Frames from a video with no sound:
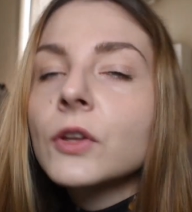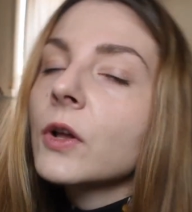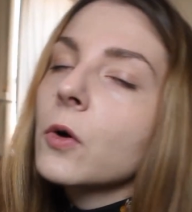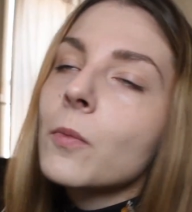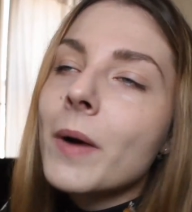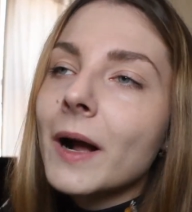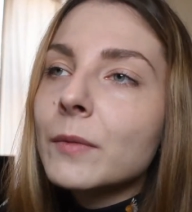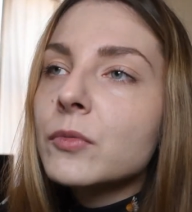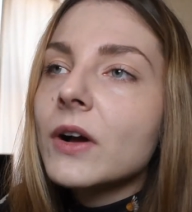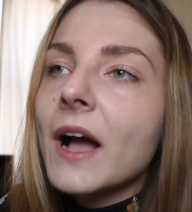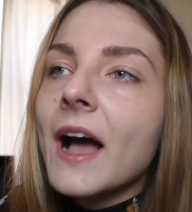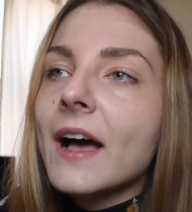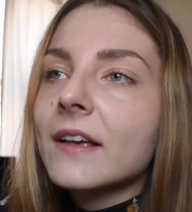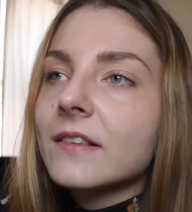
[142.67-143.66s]
You know, MacBook
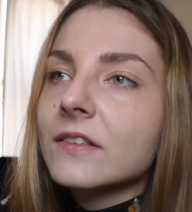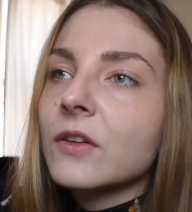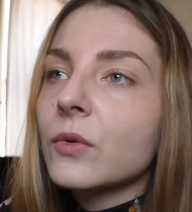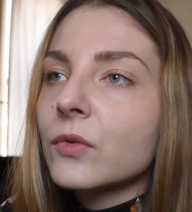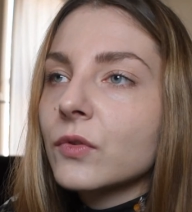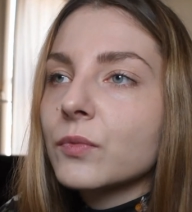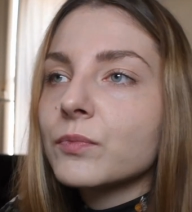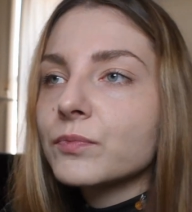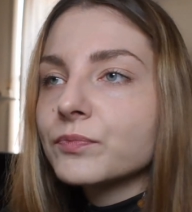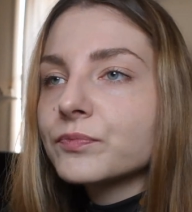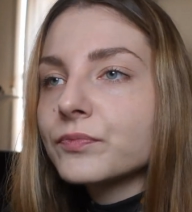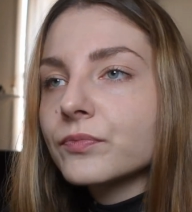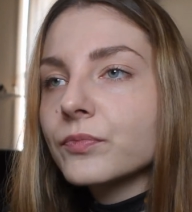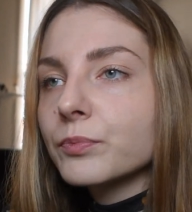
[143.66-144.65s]
has those
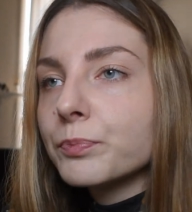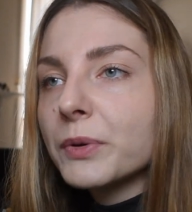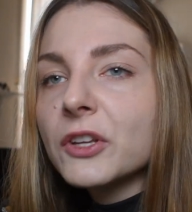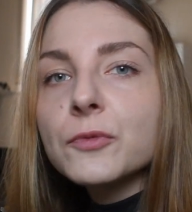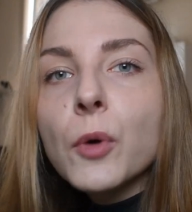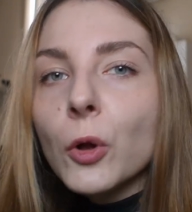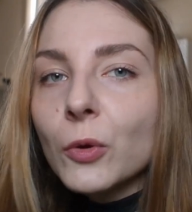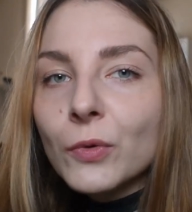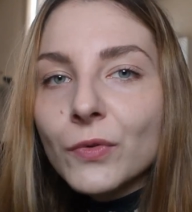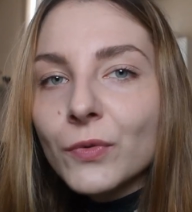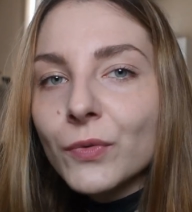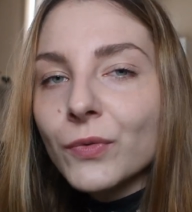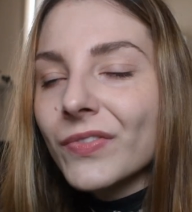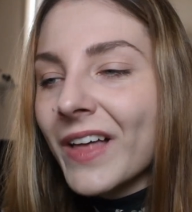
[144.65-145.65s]
beach
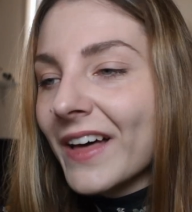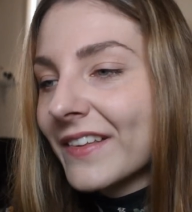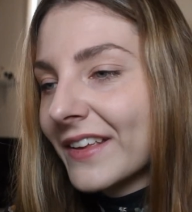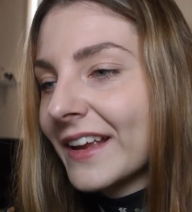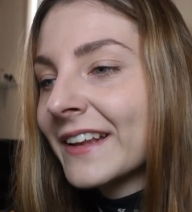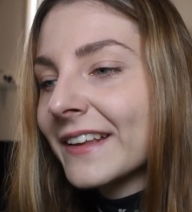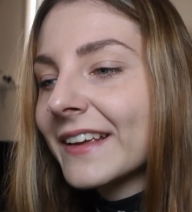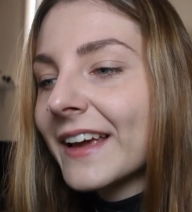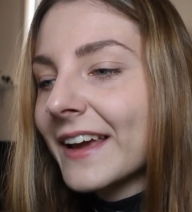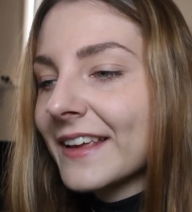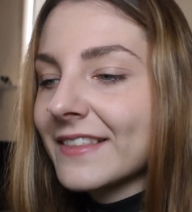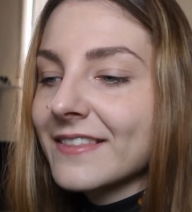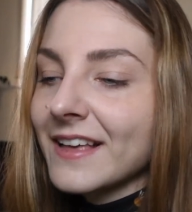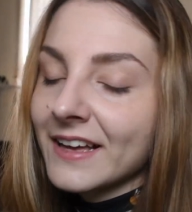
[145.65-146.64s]
balls that
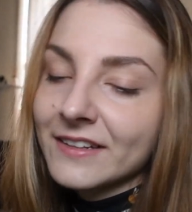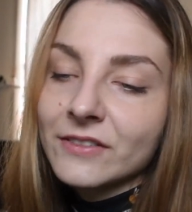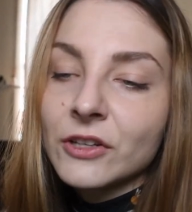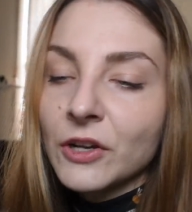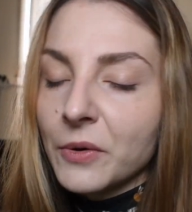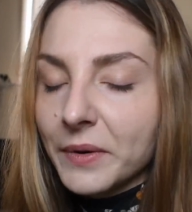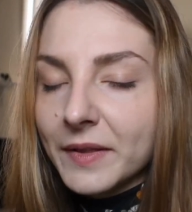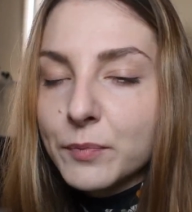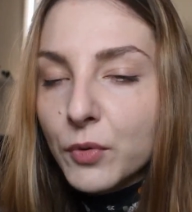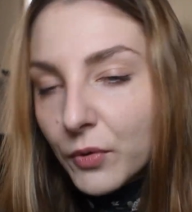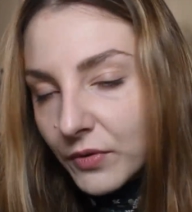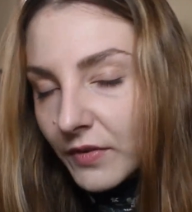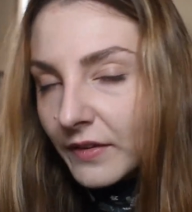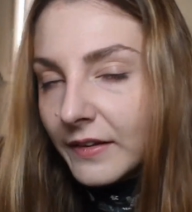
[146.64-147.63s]
indicate that, you know, it's
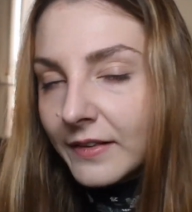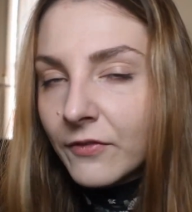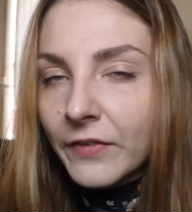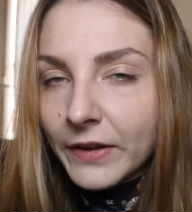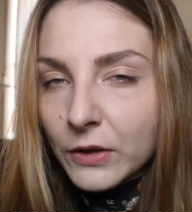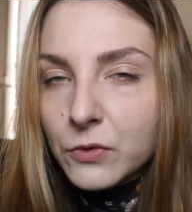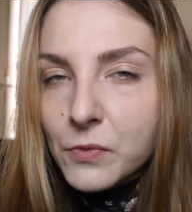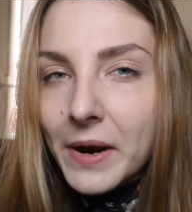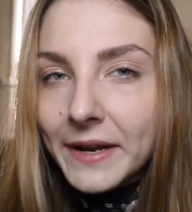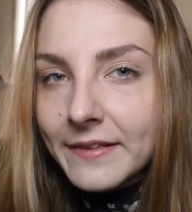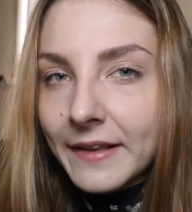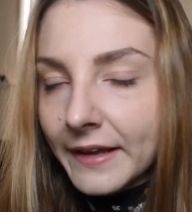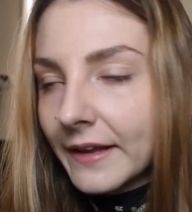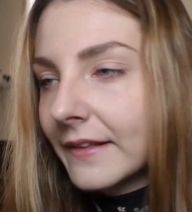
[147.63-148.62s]
processing something, you're
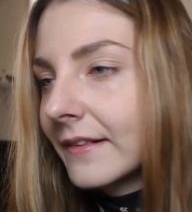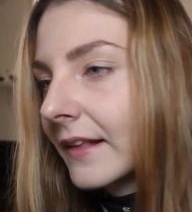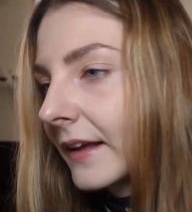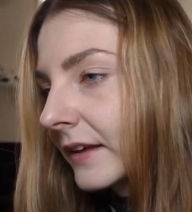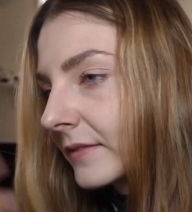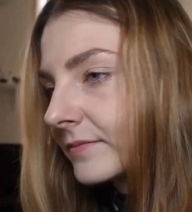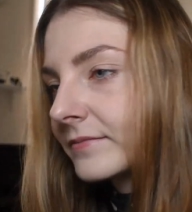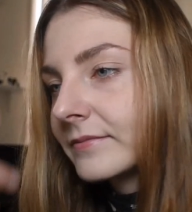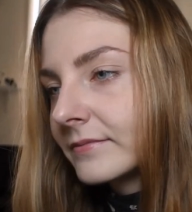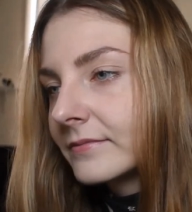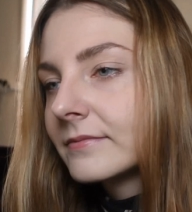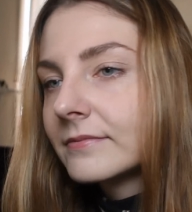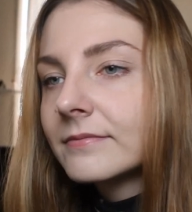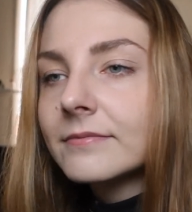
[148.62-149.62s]
waiting. It's like,
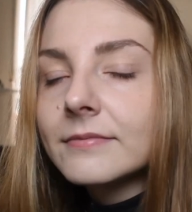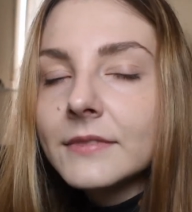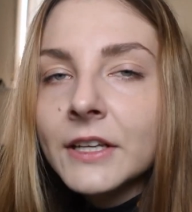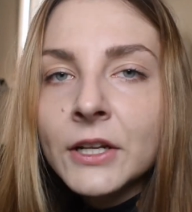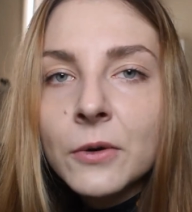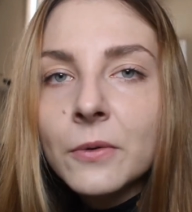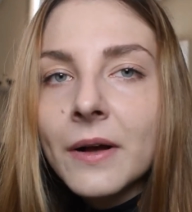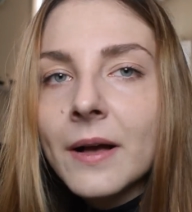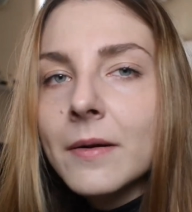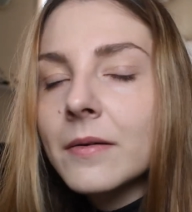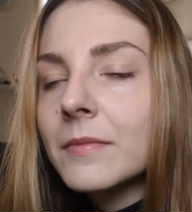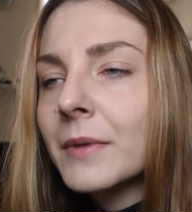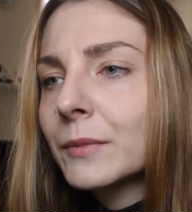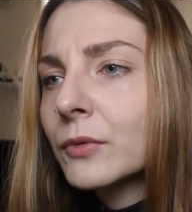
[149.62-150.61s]
you know,
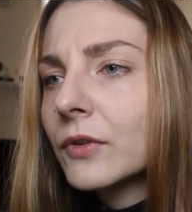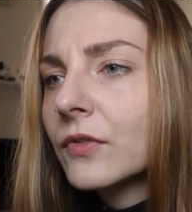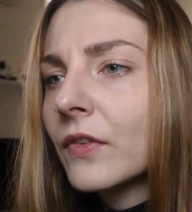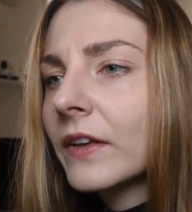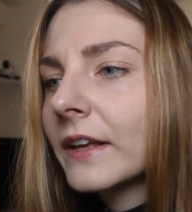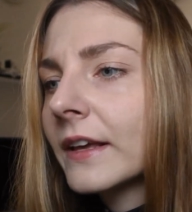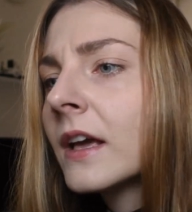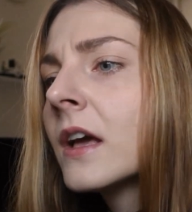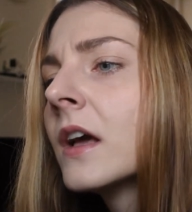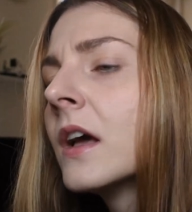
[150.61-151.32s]
MacBook's thing.